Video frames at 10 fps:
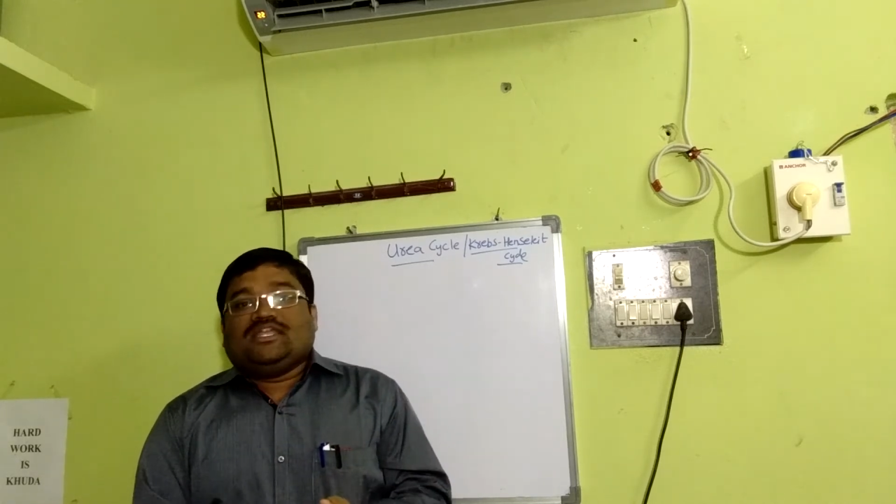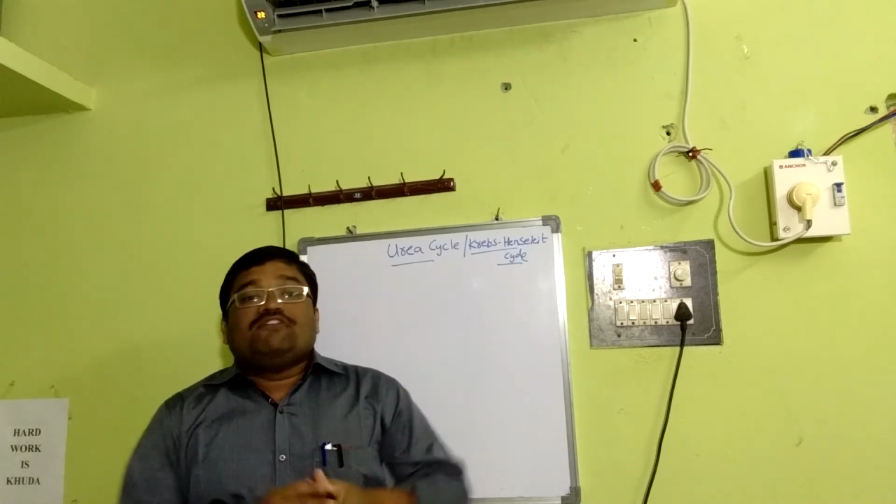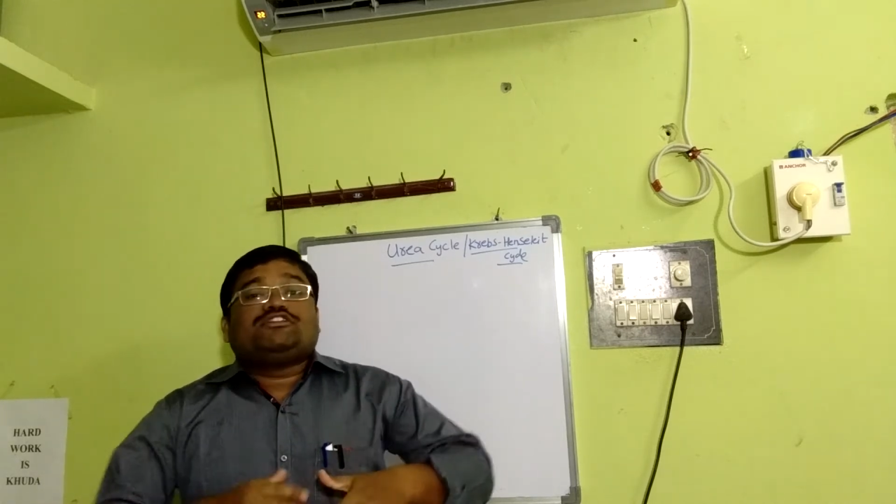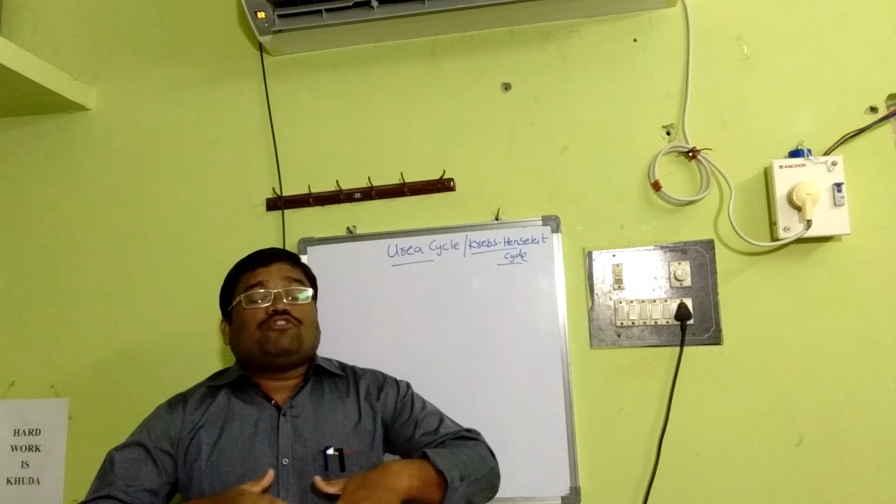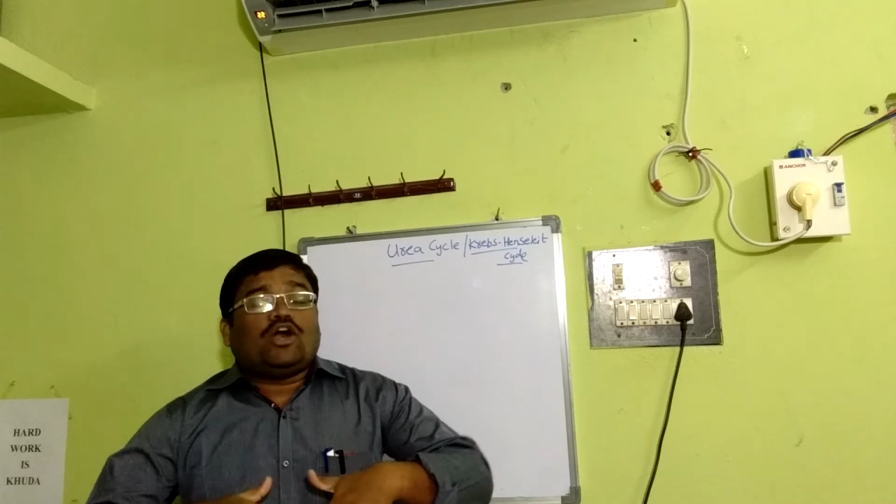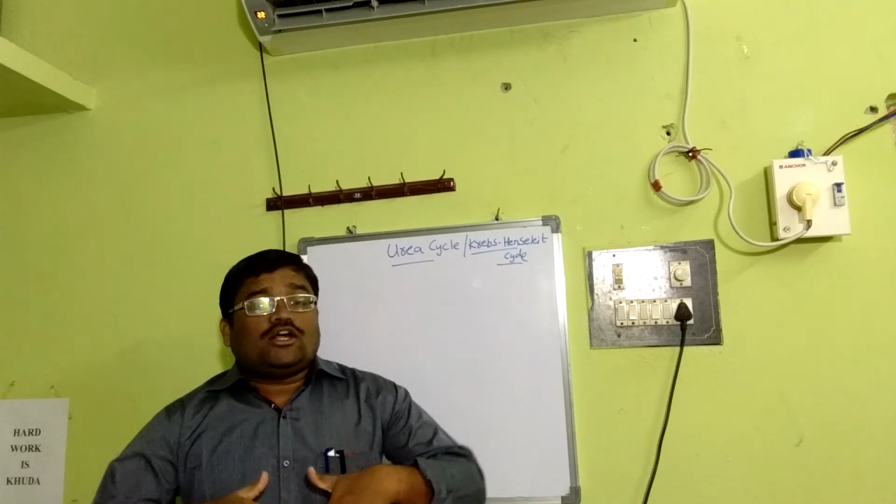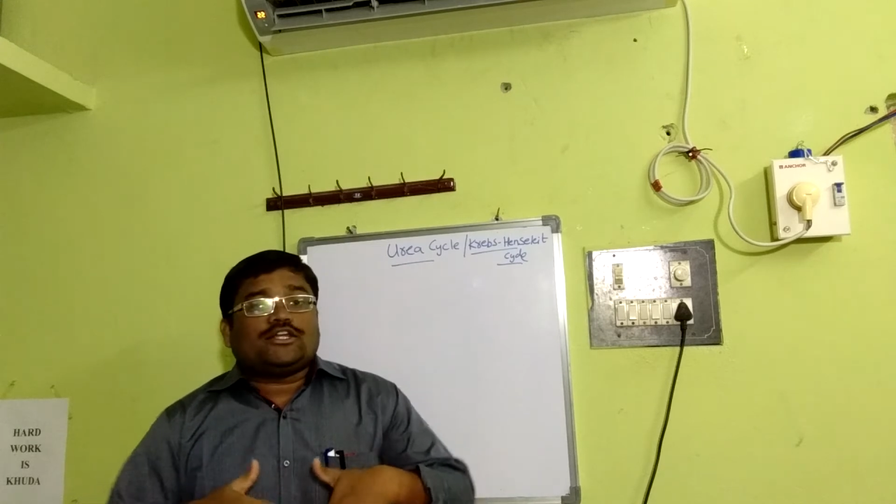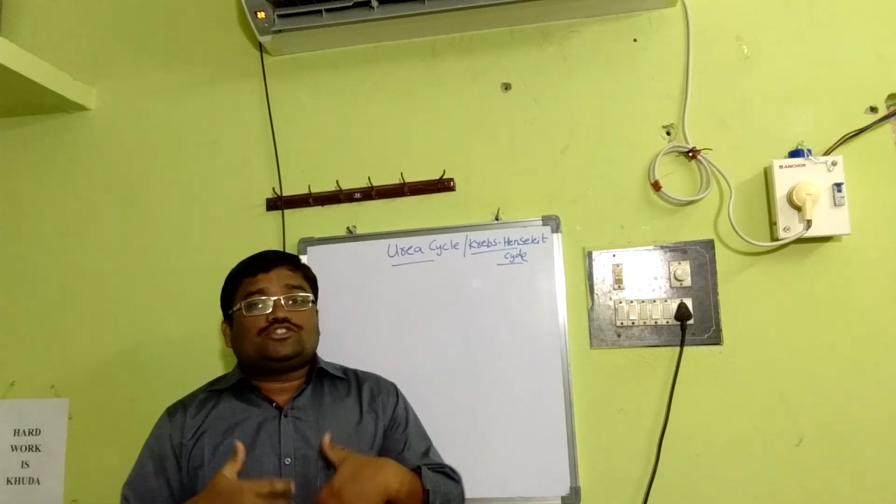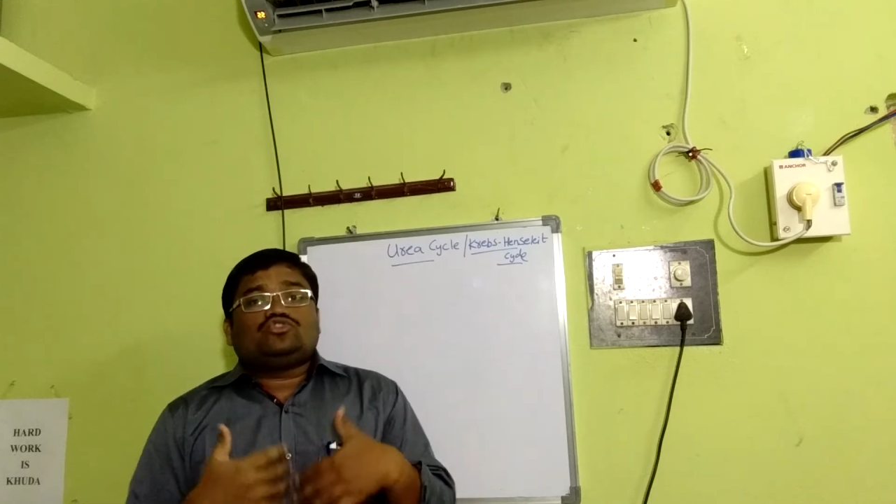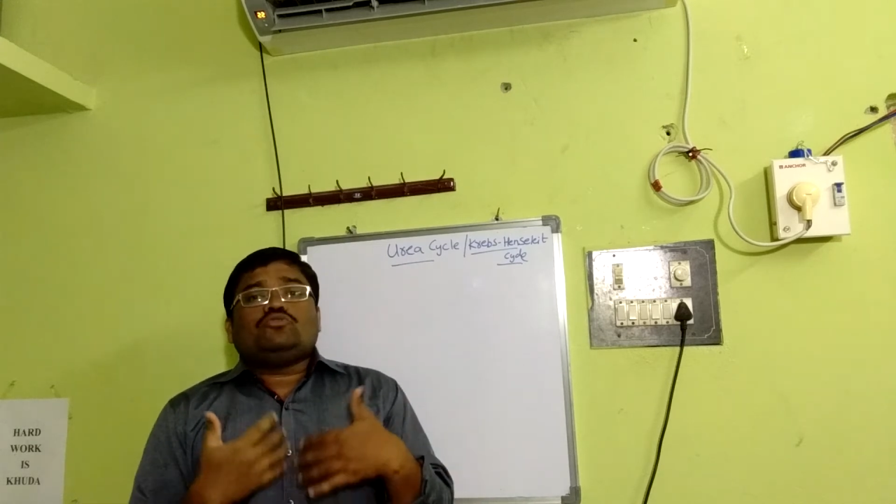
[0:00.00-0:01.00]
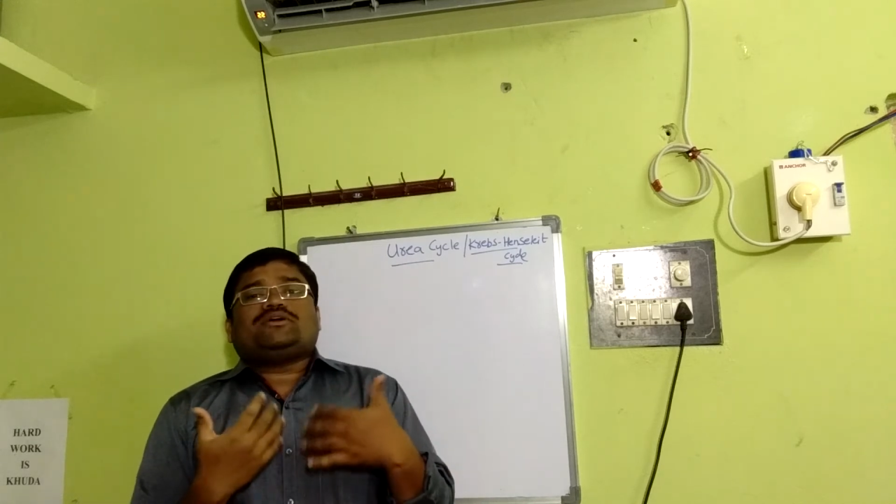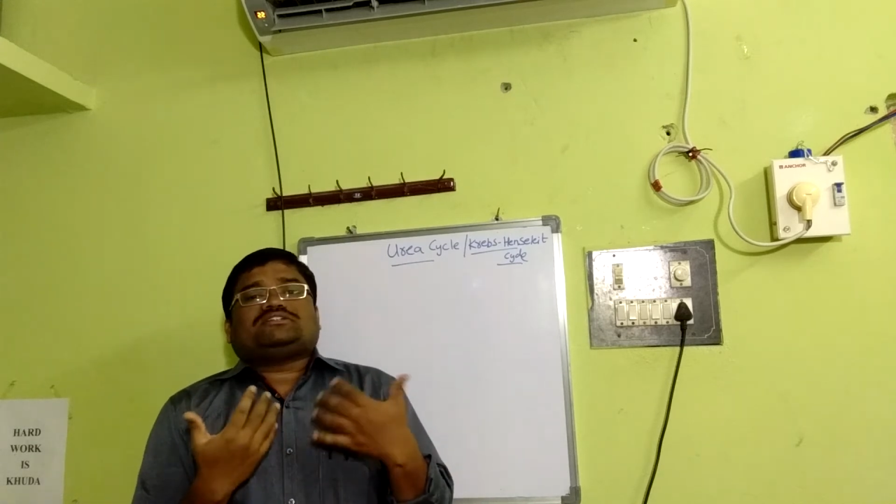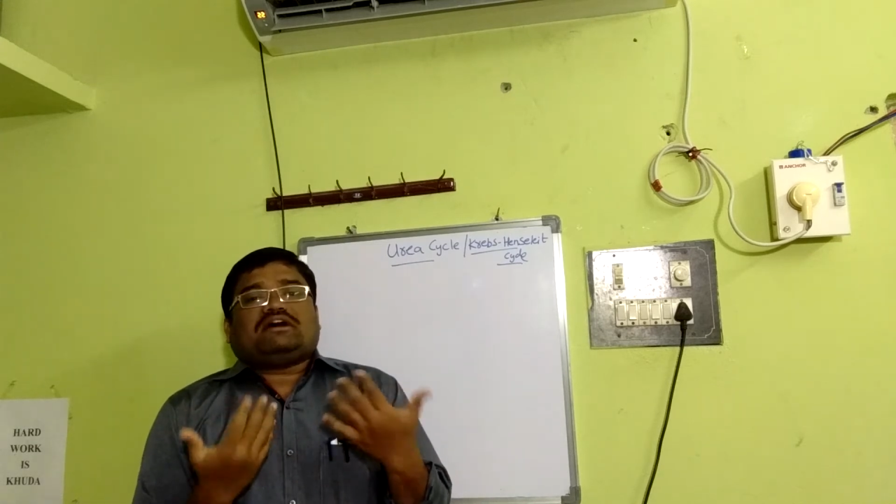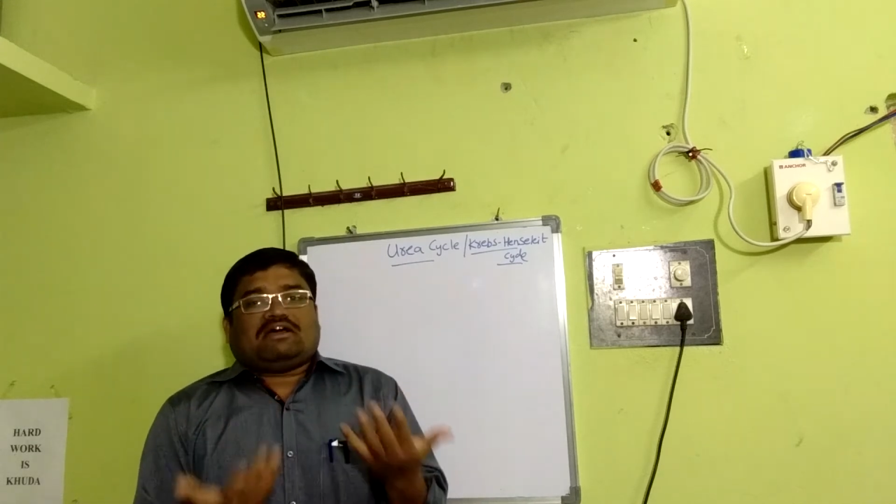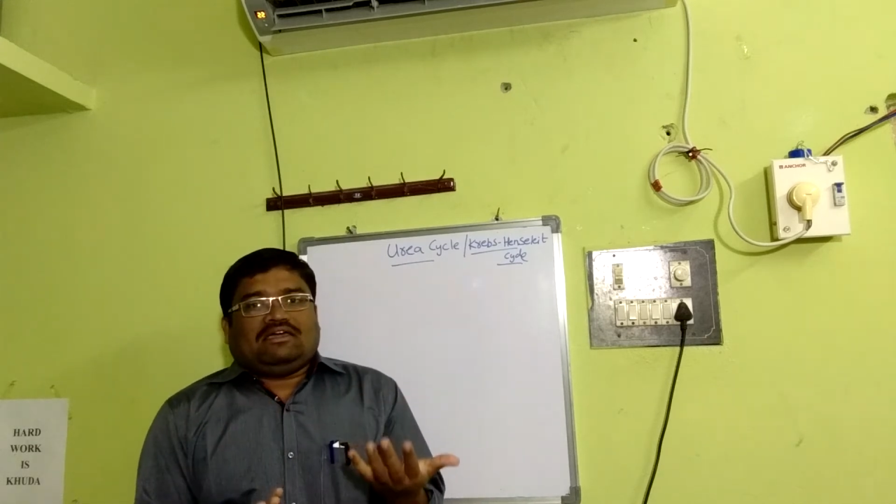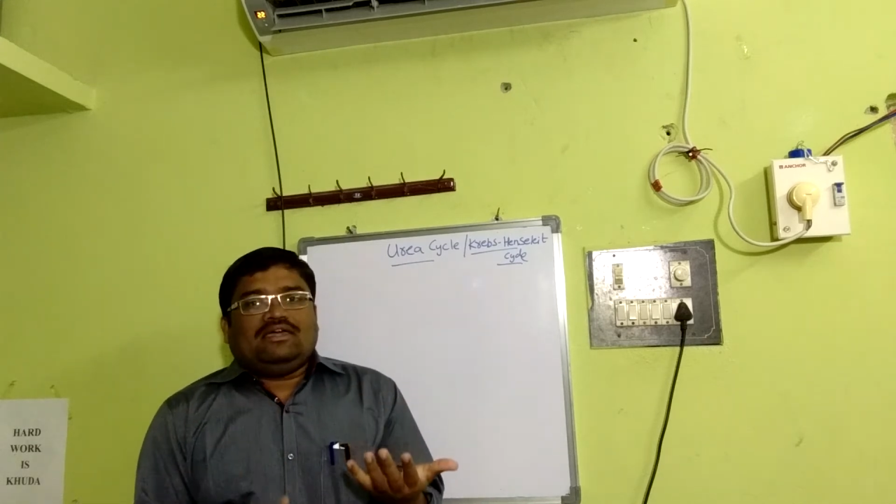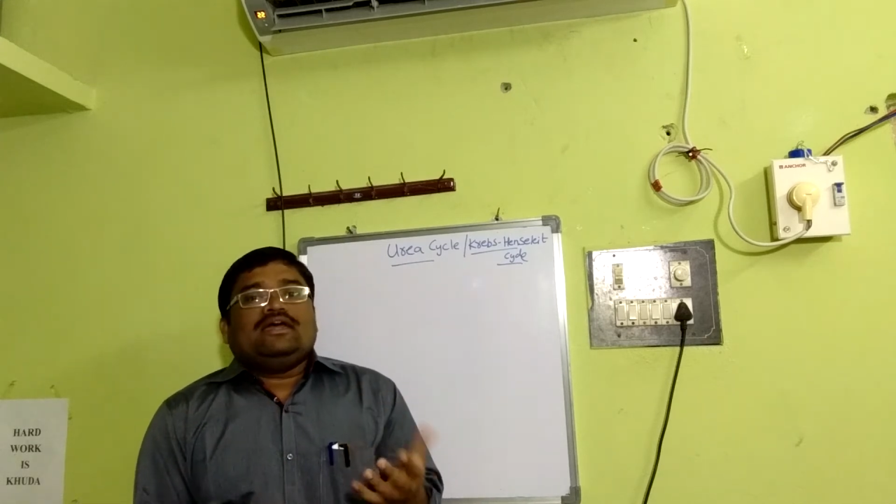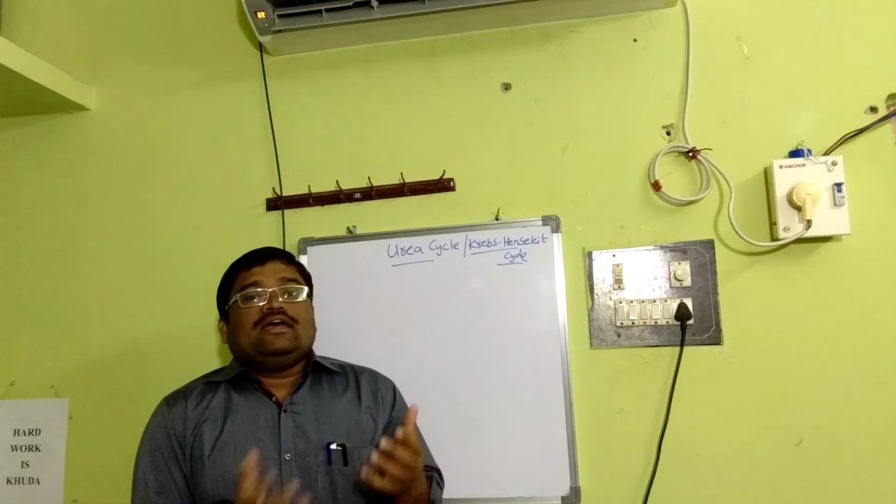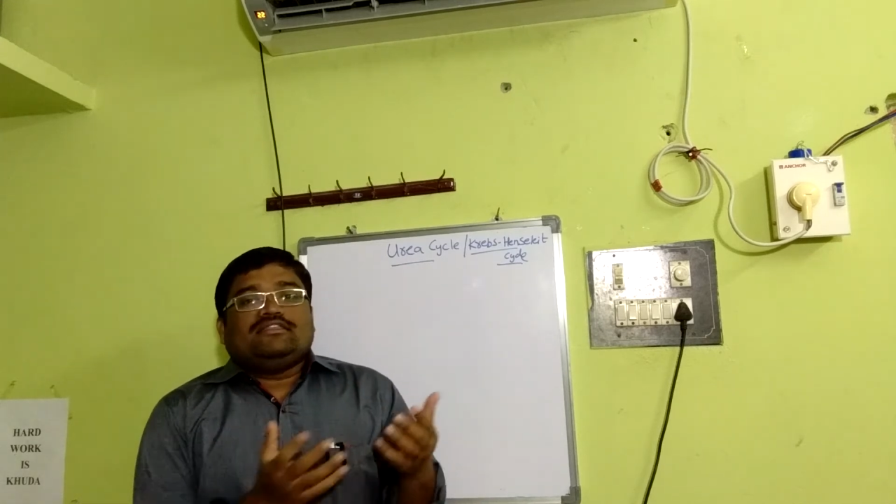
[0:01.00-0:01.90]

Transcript: If the water is too much high,